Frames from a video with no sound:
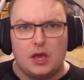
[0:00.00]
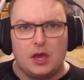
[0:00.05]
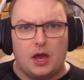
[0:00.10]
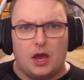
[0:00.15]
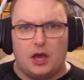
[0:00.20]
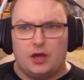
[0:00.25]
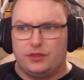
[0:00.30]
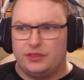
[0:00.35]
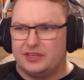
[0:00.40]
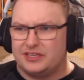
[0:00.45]

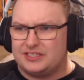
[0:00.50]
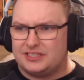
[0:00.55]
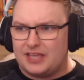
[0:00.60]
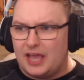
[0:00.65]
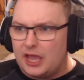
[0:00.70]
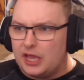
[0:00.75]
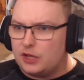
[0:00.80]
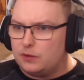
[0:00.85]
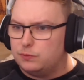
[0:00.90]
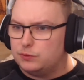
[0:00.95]
The
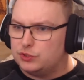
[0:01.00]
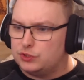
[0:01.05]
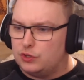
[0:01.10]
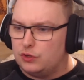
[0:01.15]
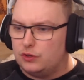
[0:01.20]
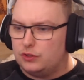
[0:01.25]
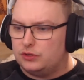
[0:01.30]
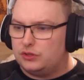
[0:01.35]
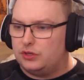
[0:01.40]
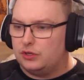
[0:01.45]
aesthetic was
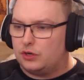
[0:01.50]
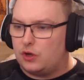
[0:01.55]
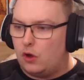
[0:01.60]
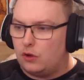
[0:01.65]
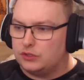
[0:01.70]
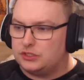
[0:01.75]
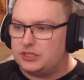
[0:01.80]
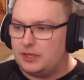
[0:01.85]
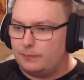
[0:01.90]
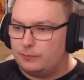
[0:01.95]
good. The
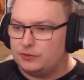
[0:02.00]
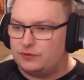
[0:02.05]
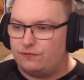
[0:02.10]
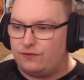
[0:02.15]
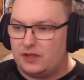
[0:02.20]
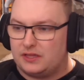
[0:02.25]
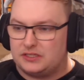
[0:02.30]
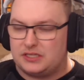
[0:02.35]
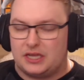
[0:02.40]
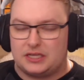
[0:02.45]
concept was
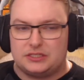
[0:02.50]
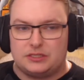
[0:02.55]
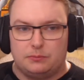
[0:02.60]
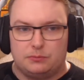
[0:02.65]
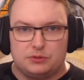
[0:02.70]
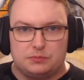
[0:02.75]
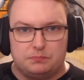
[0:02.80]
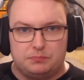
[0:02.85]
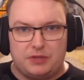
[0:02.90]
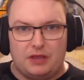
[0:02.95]
fantastic. It
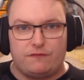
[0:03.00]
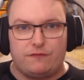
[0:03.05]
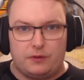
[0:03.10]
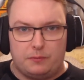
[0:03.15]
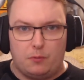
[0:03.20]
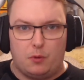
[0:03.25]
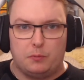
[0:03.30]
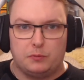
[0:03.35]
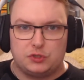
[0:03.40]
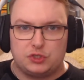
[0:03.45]
was definitely
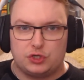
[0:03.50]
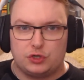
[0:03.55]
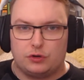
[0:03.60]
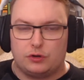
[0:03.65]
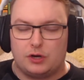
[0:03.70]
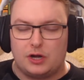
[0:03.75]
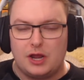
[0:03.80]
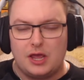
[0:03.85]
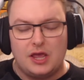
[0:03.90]
more mature,